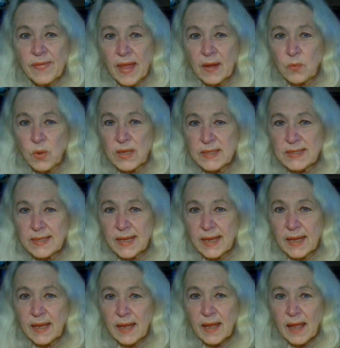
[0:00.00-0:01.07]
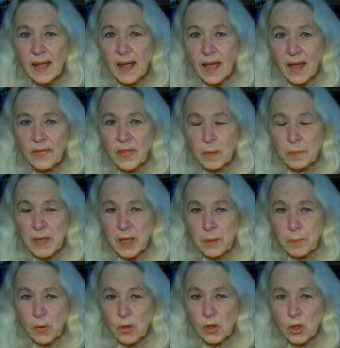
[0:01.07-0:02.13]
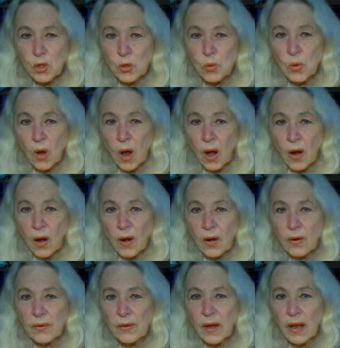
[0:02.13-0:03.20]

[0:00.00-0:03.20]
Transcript: then we see the people who are